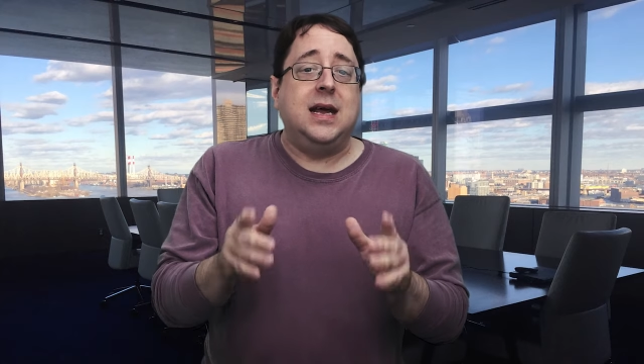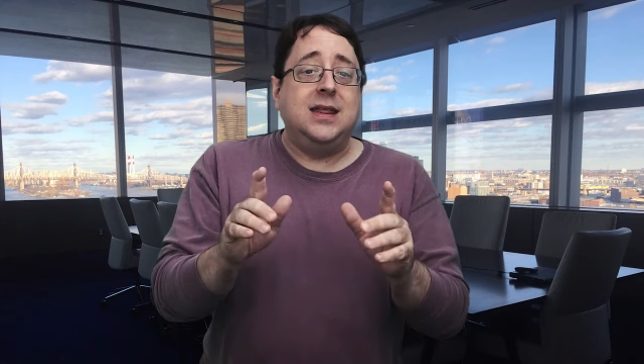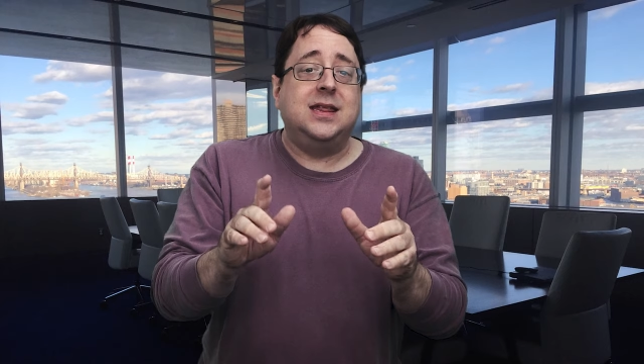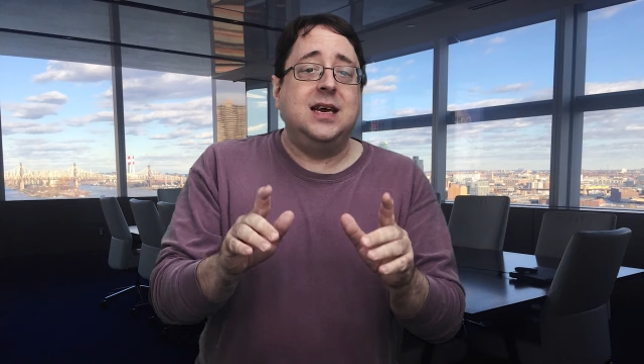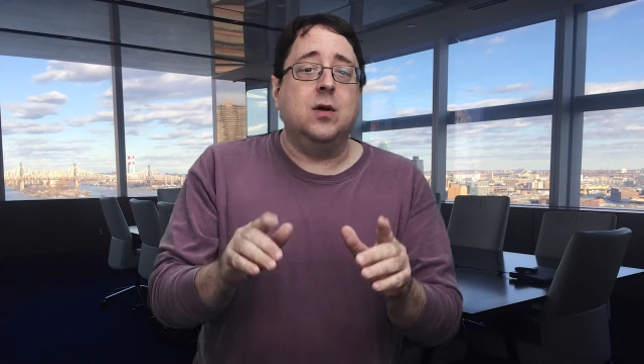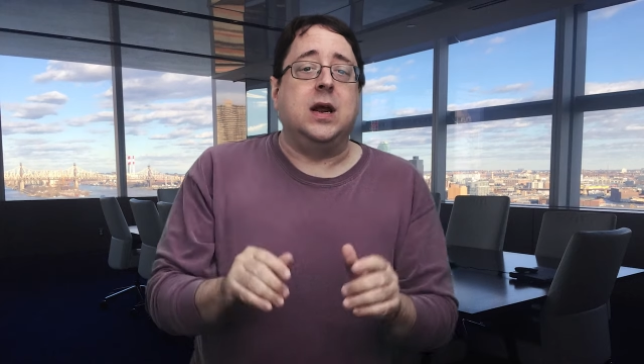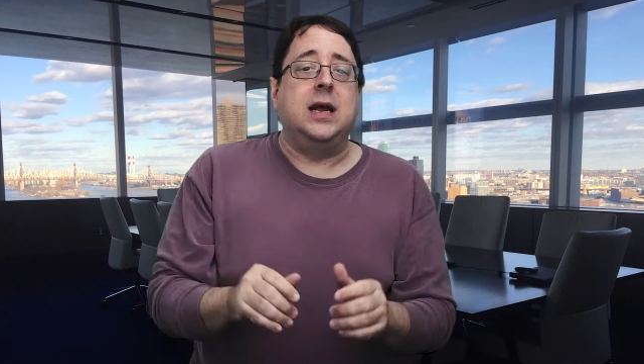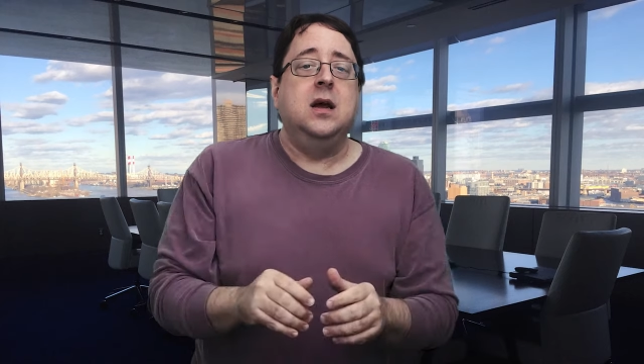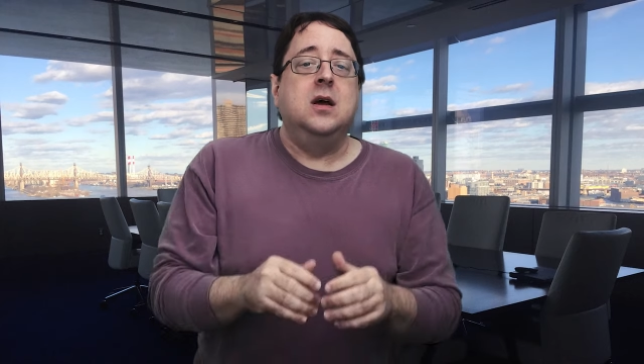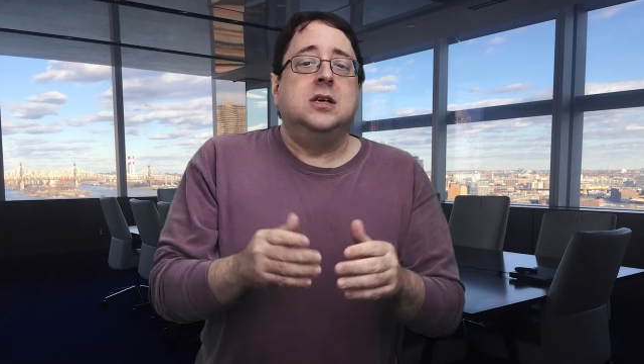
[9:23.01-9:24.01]
in
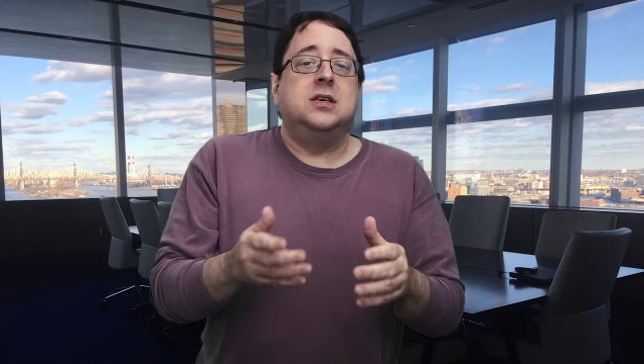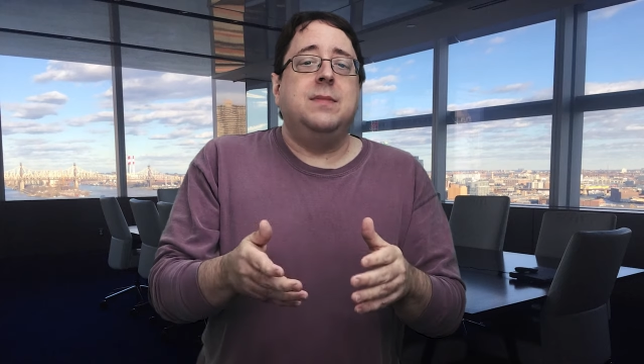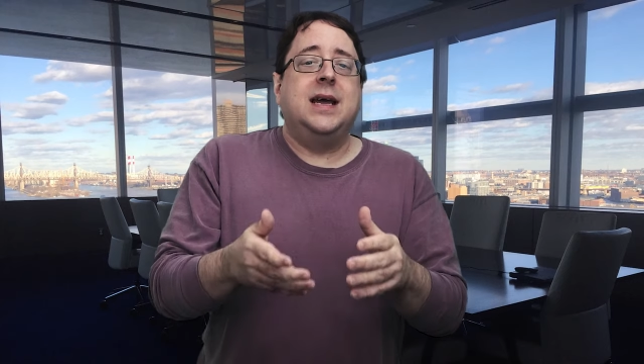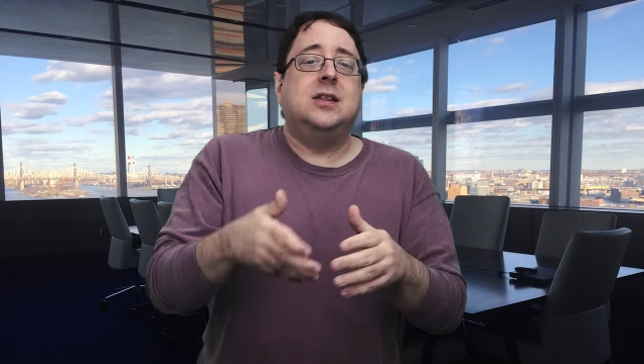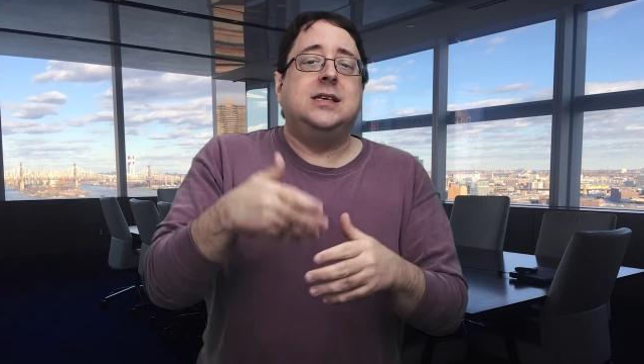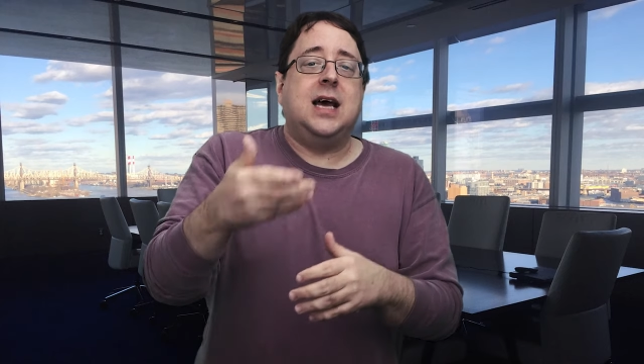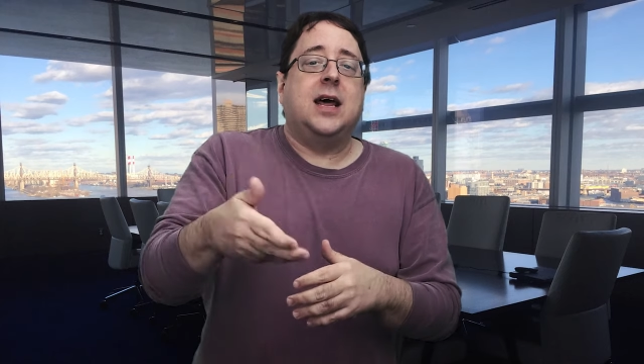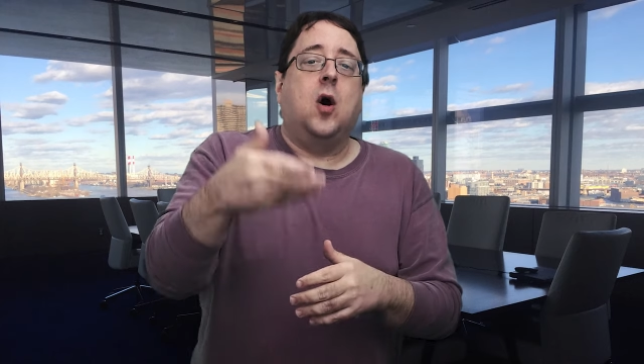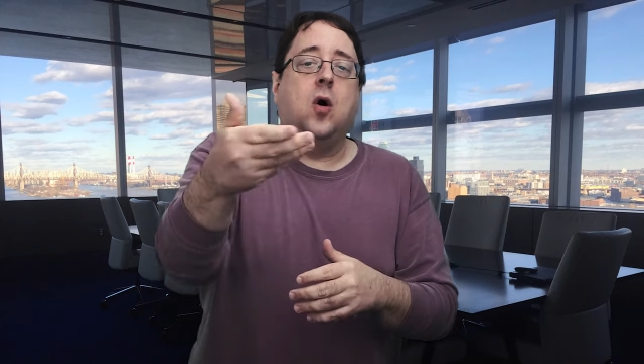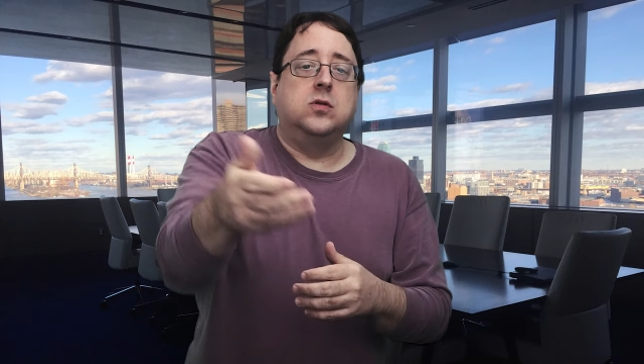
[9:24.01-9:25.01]
theory, to make the
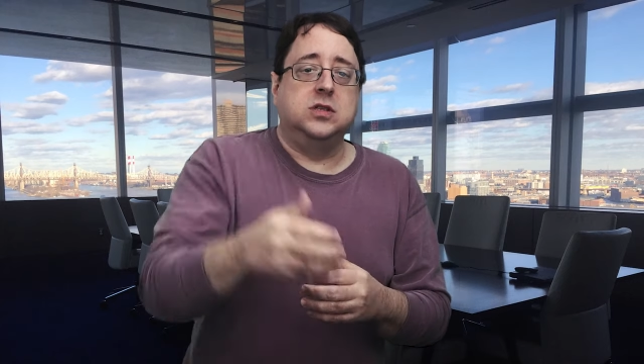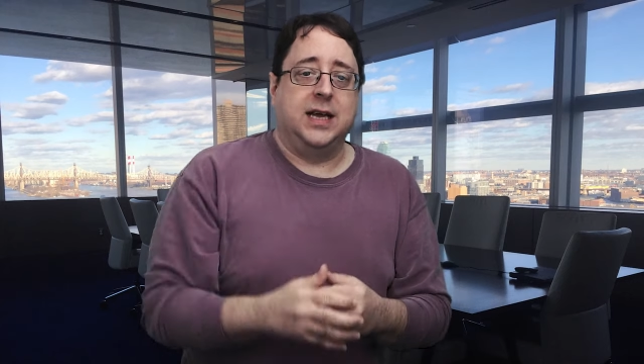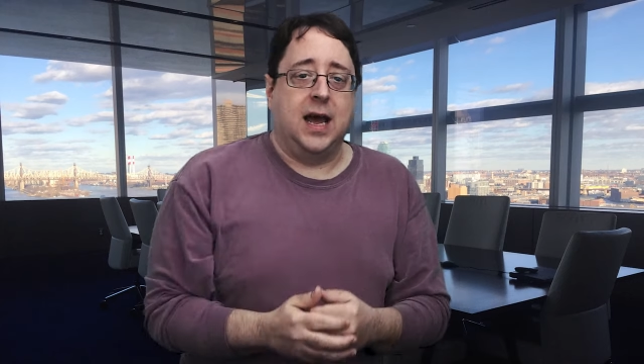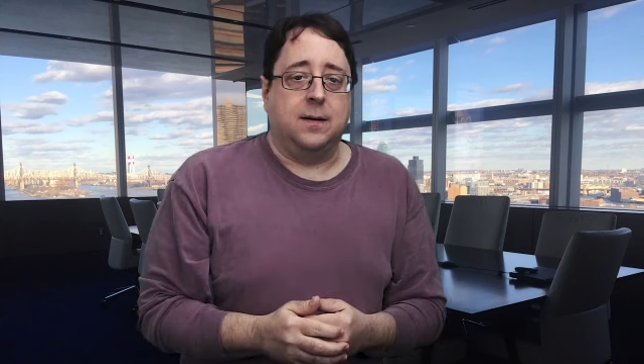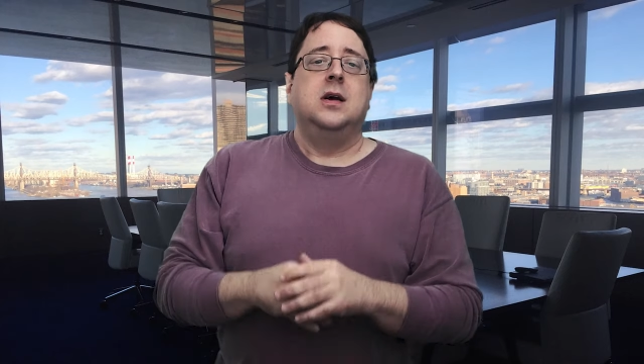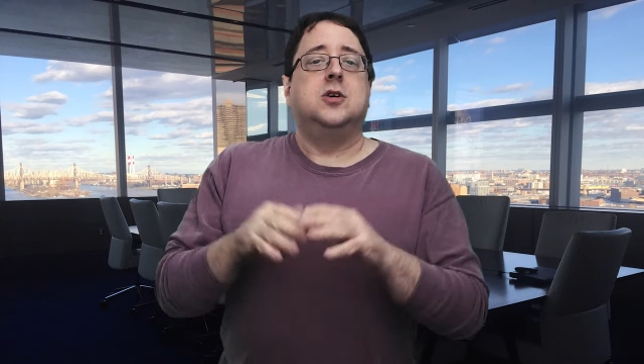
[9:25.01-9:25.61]
debt whole again.